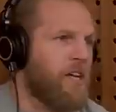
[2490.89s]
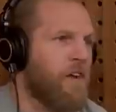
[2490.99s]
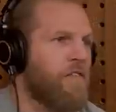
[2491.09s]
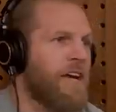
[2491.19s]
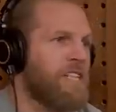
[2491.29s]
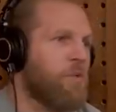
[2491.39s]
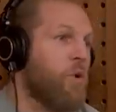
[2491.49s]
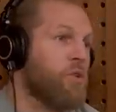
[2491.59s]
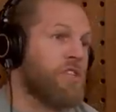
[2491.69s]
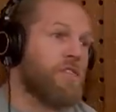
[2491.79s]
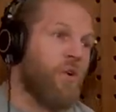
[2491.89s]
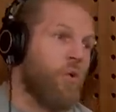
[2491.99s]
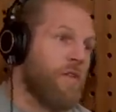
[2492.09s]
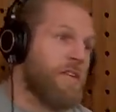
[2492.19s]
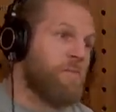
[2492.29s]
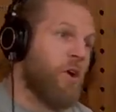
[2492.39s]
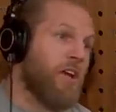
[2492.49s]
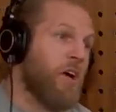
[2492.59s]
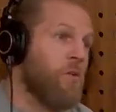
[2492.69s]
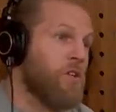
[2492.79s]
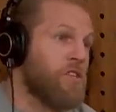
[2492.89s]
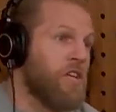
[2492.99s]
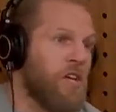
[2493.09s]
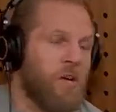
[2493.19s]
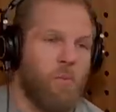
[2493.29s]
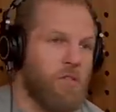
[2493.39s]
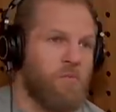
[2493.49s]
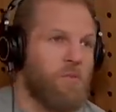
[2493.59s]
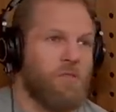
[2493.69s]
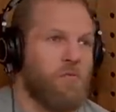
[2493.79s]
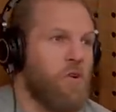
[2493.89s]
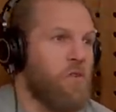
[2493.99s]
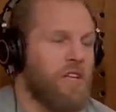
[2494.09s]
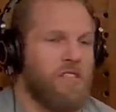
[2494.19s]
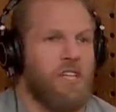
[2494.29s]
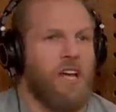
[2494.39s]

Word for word: You know, Fraser Waters, for all of his, you know, was was was ruthless.